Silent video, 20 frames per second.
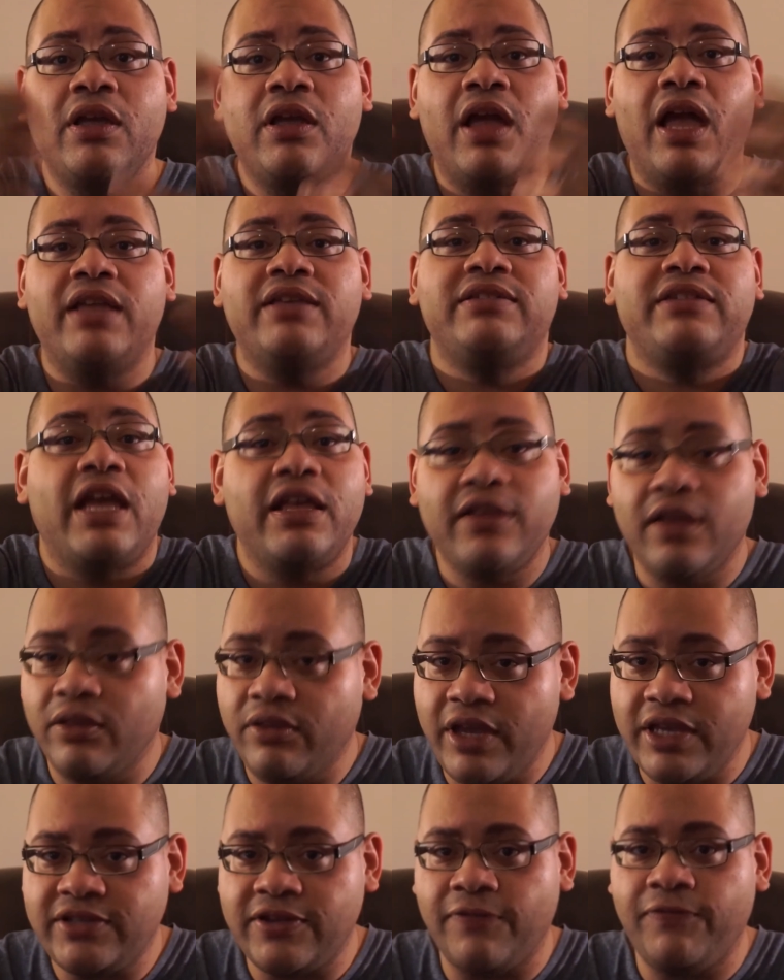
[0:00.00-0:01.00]
and send at
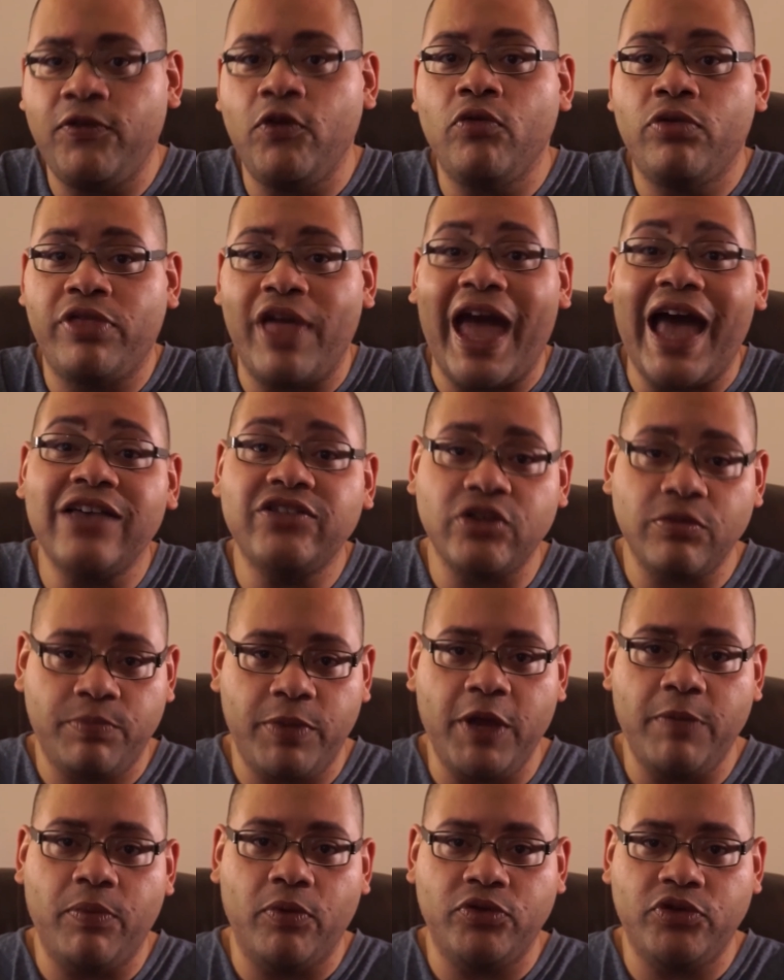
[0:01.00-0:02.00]
least a few thousand
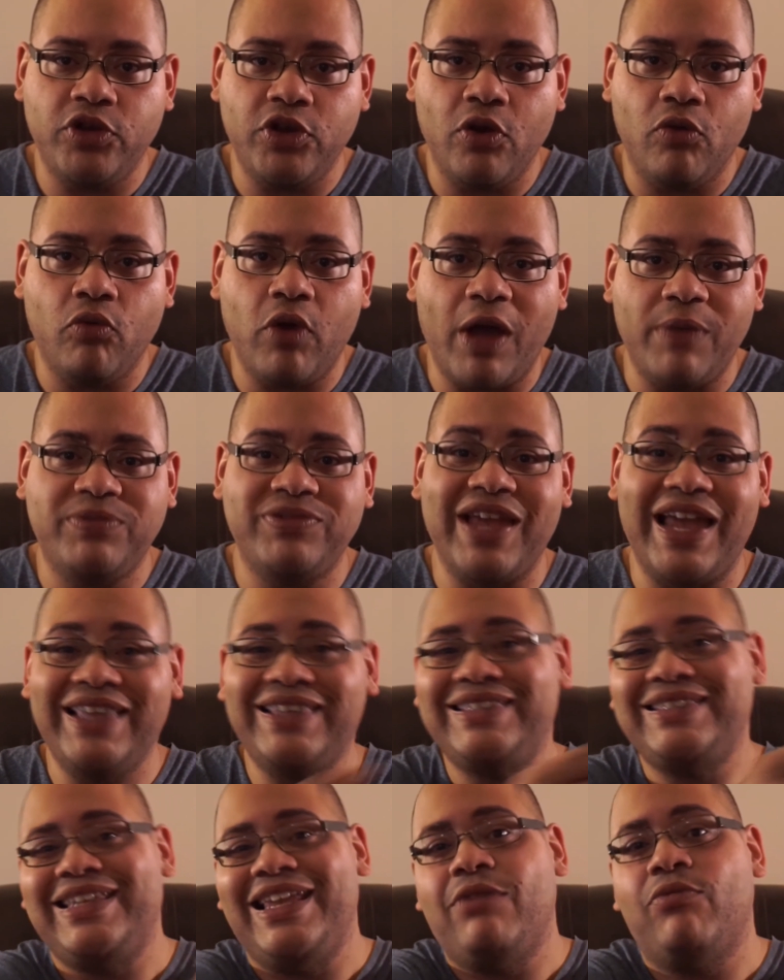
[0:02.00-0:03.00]
people to your website,
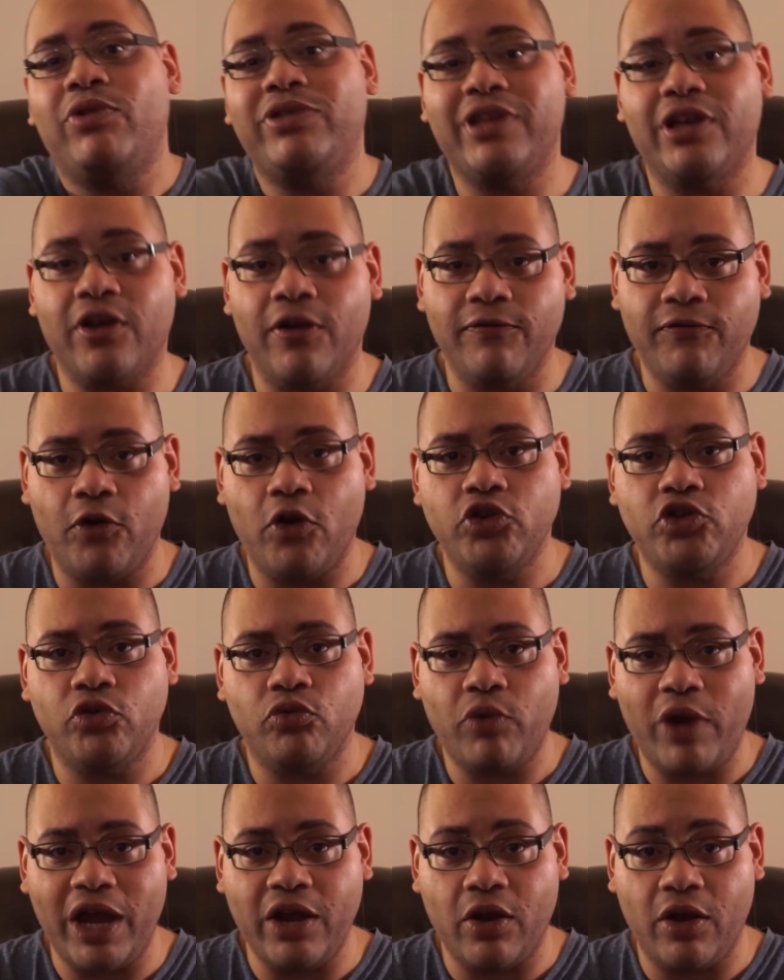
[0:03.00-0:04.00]
see what the conversion
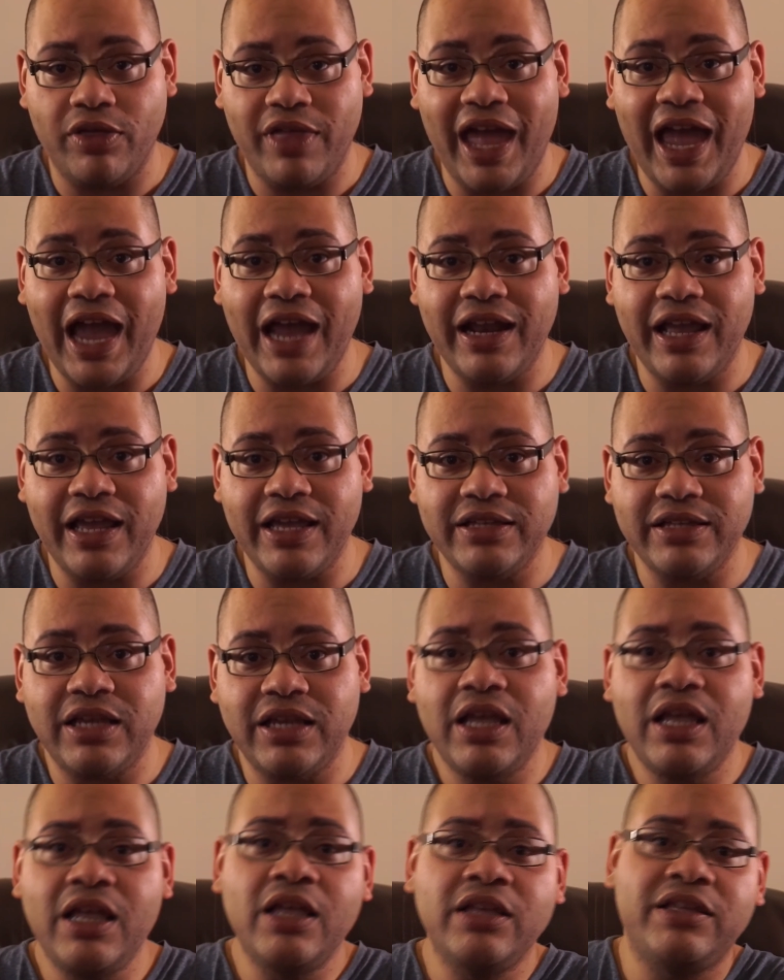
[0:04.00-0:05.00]
rate on that is
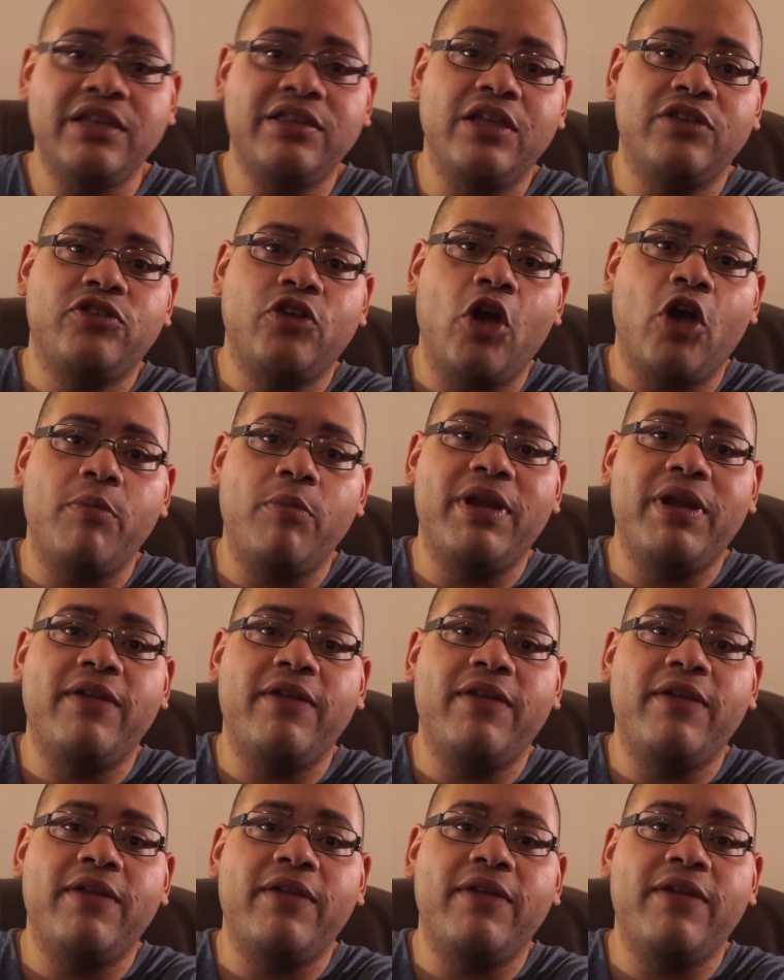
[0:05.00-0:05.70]
to determine if